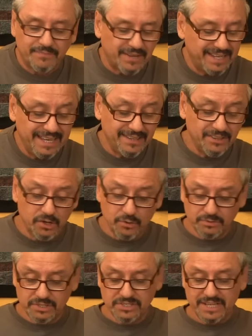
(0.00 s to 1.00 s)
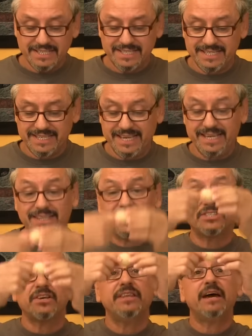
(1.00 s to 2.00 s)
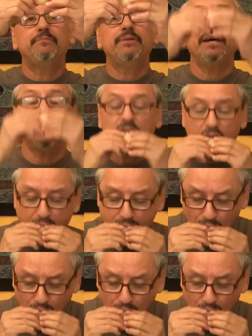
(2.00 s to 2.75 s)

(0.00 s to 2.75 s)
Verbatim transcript: Again, though, just that skin that's on that pit.